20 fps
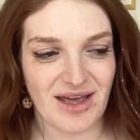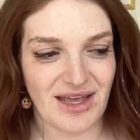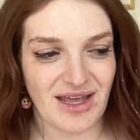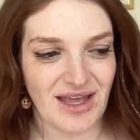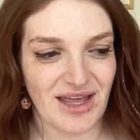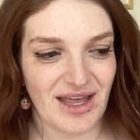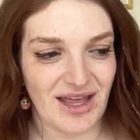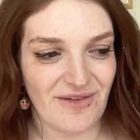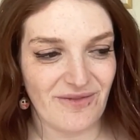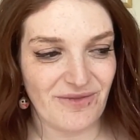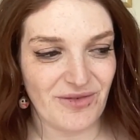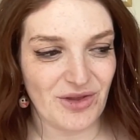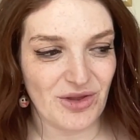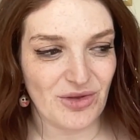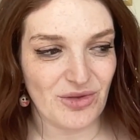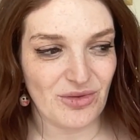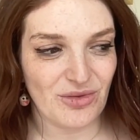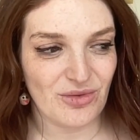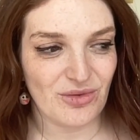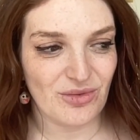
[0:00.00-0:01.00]
if
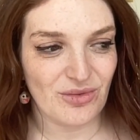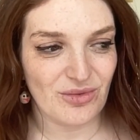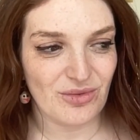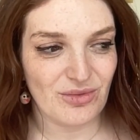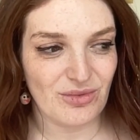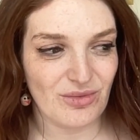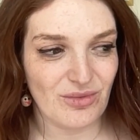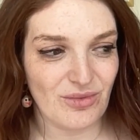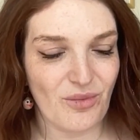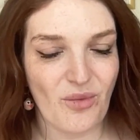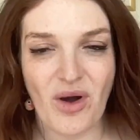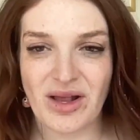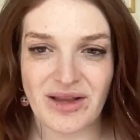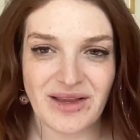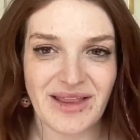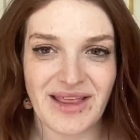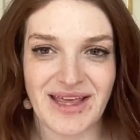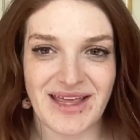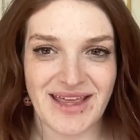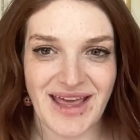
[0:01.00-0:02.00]
you want to
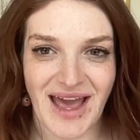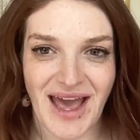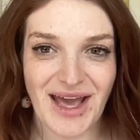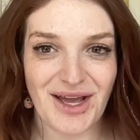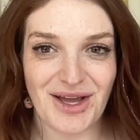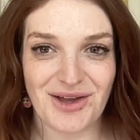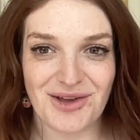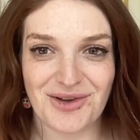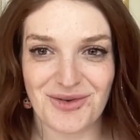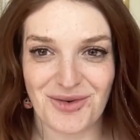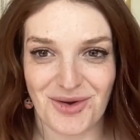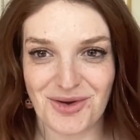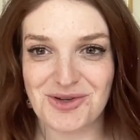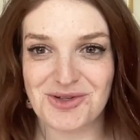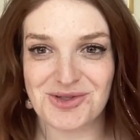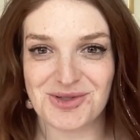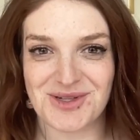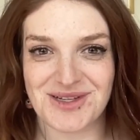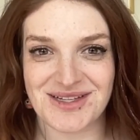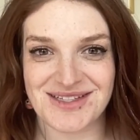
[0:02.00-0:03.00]
like get
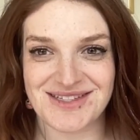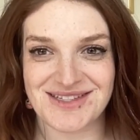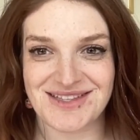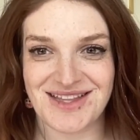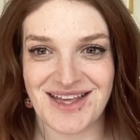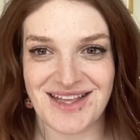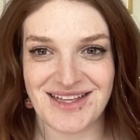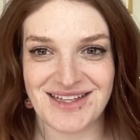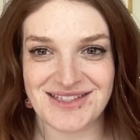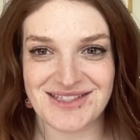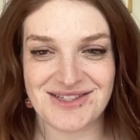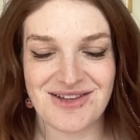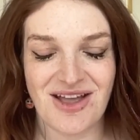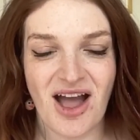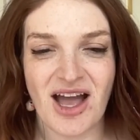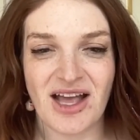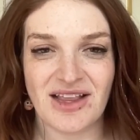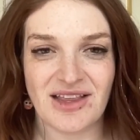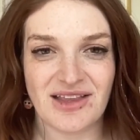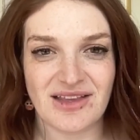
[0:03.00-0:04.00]
groceries, then it's
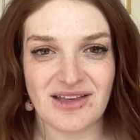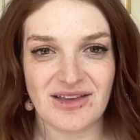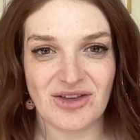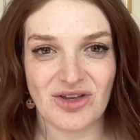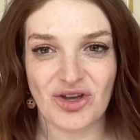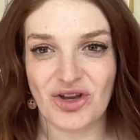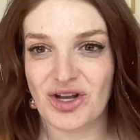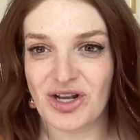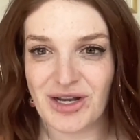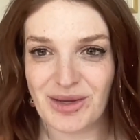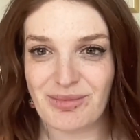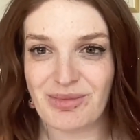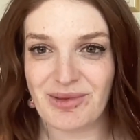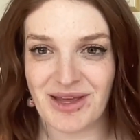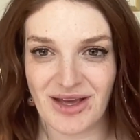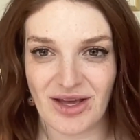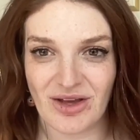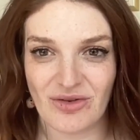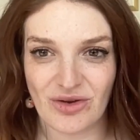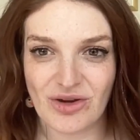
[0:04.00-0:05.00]
not good at being
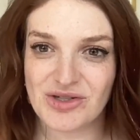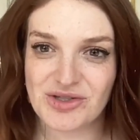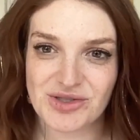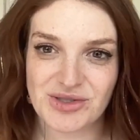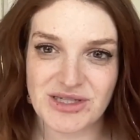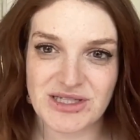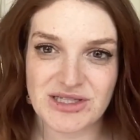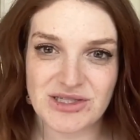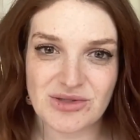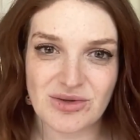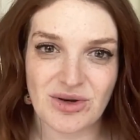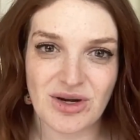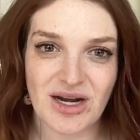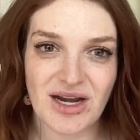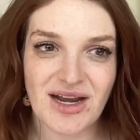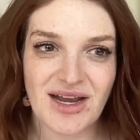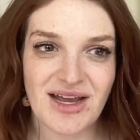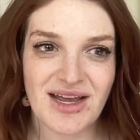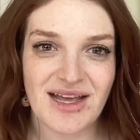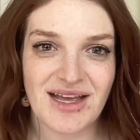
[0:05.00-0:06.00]
a grocery store.
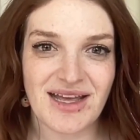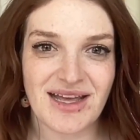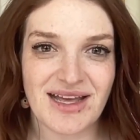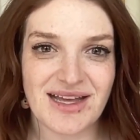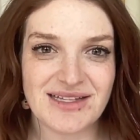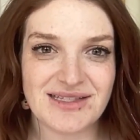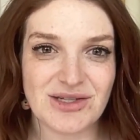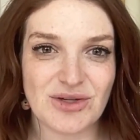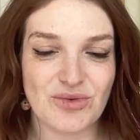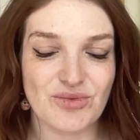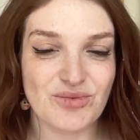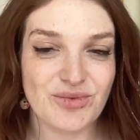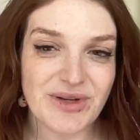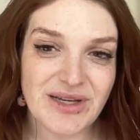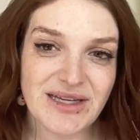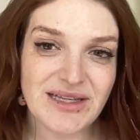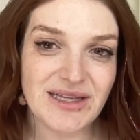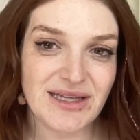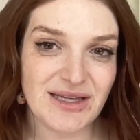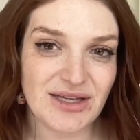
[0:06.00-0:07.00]
It's a
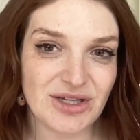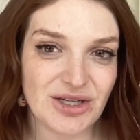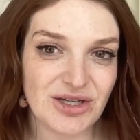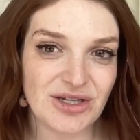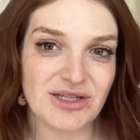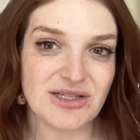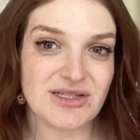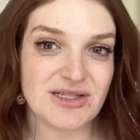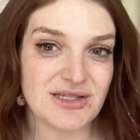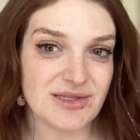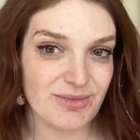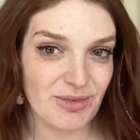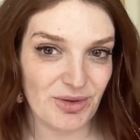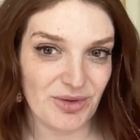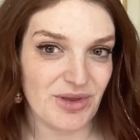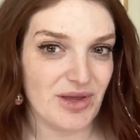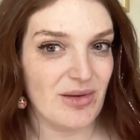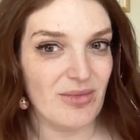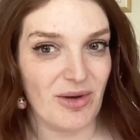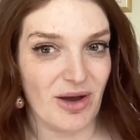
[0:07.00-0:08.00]
really good
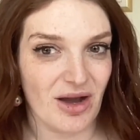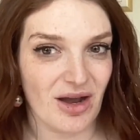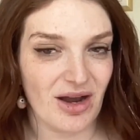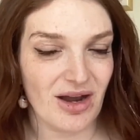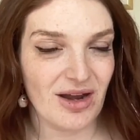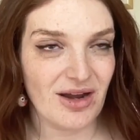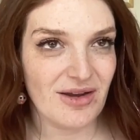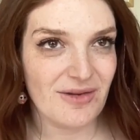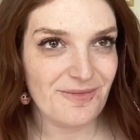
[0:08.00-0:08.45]
smoothie bar.